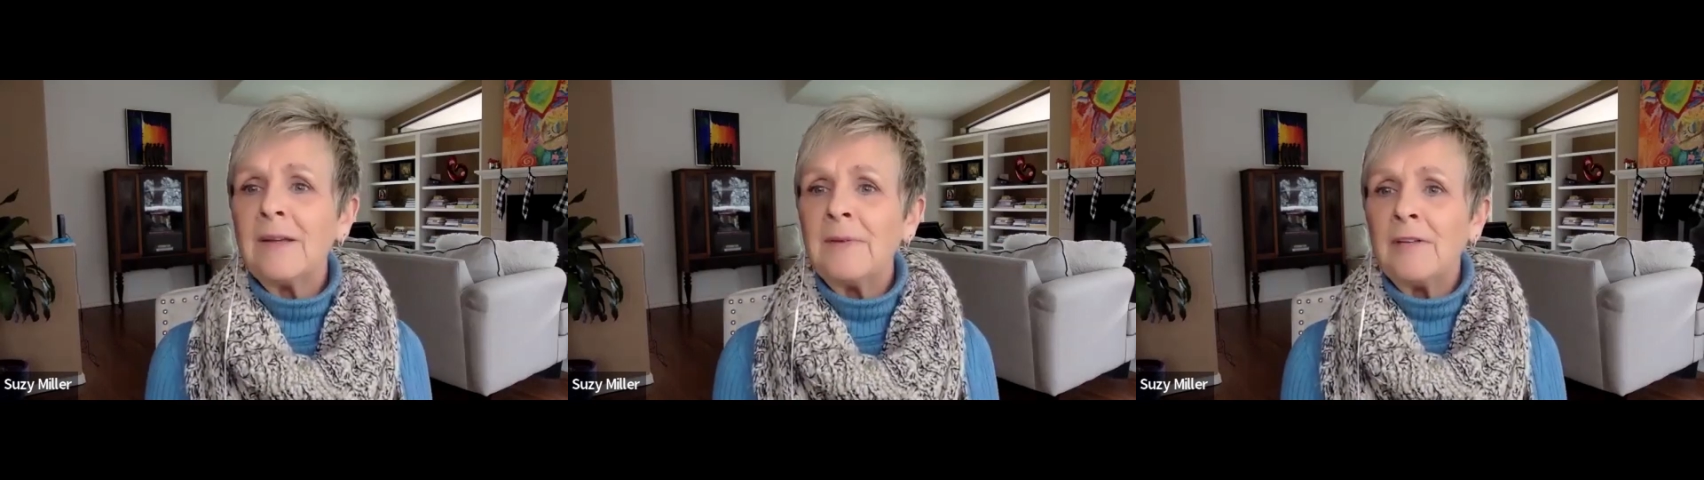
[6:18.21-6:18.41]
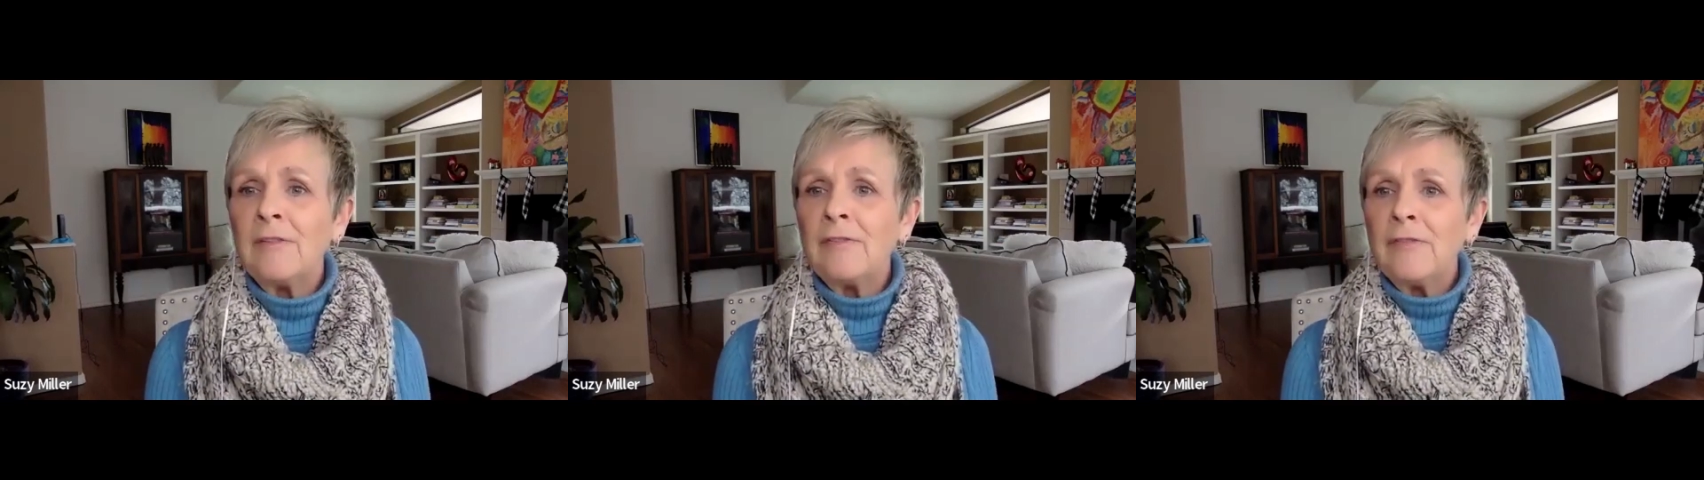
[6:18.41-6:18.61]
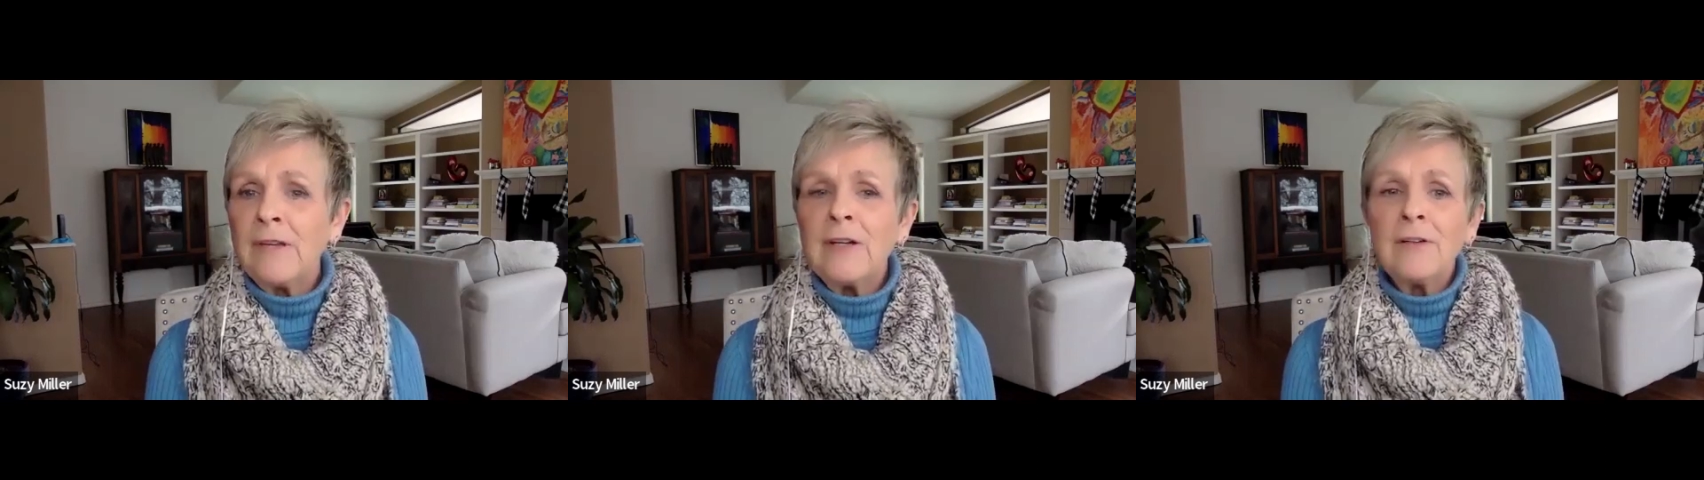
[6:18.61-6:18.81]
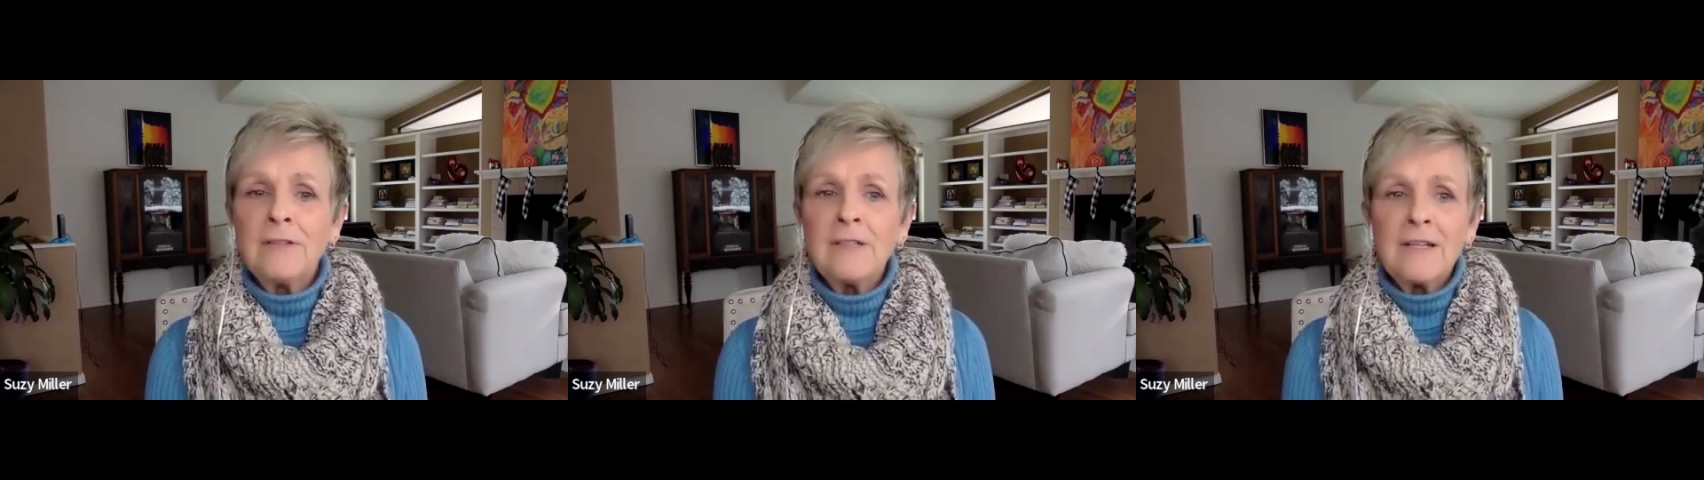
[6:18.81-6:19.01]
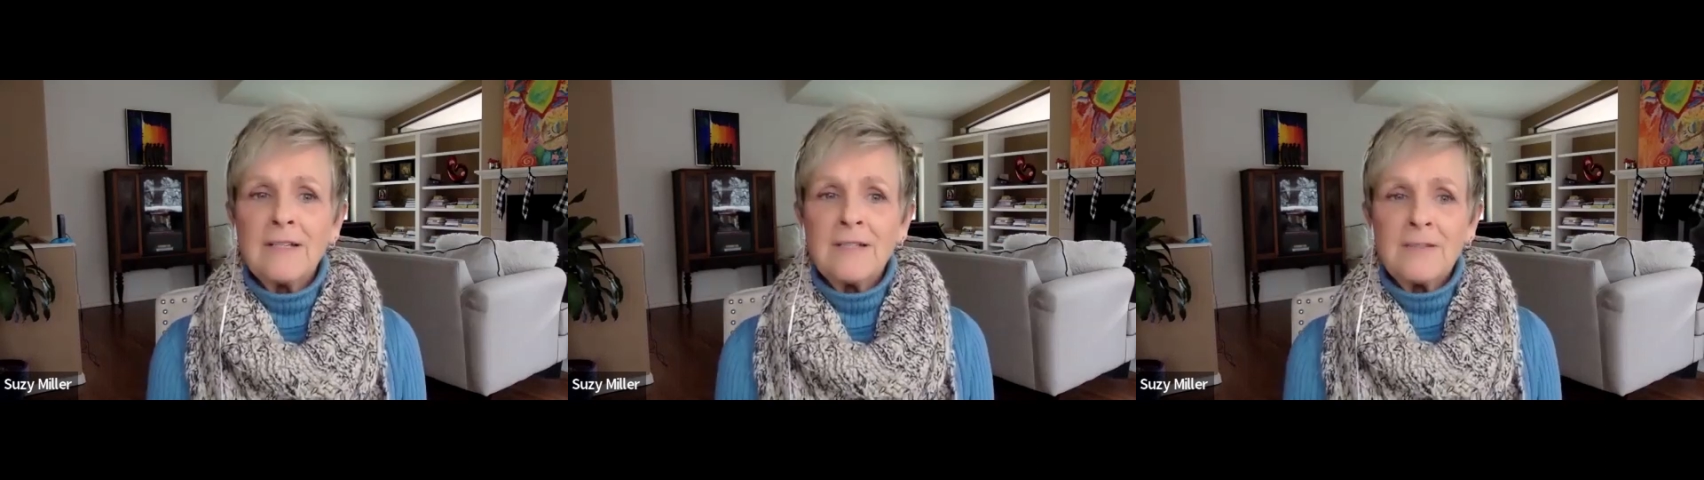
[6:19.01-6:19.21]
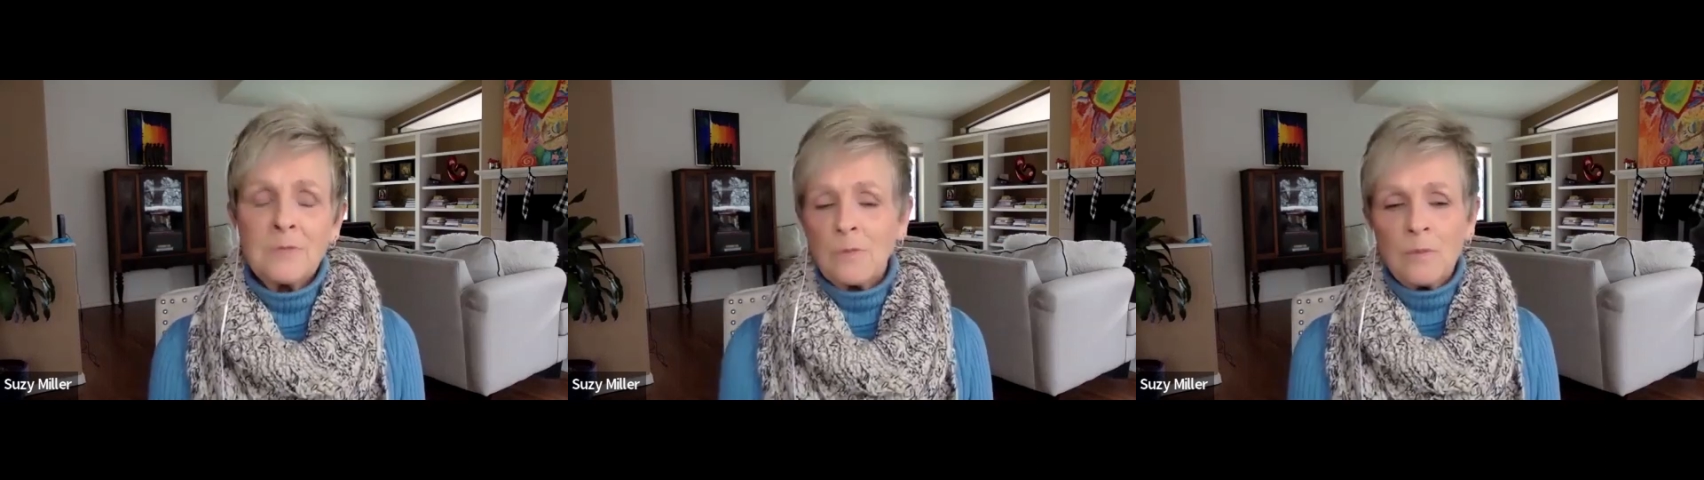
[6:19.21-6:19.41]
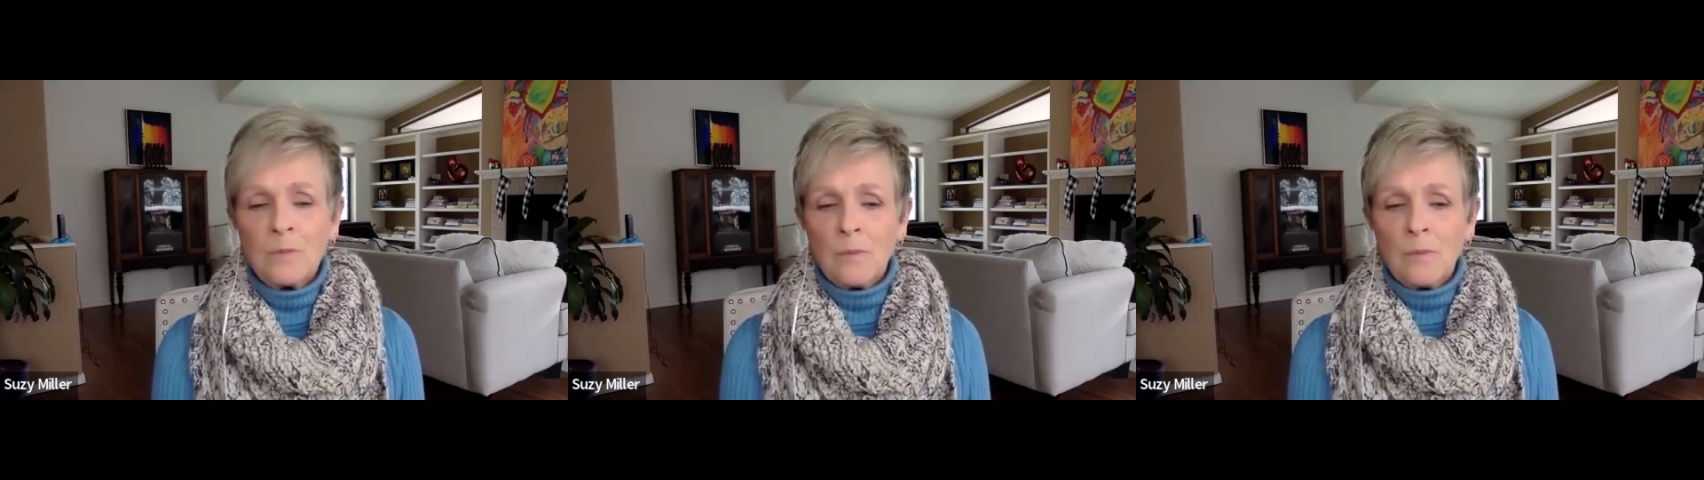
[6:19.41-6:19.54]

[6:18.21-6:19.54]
I mean, fear does